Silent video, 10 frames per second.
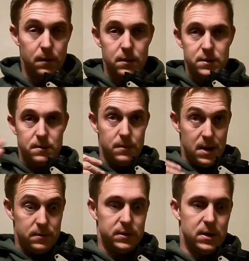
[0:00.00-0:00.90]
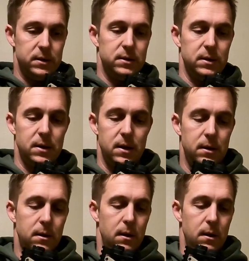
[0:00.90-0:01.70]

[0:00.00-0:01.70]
are some downsides to that,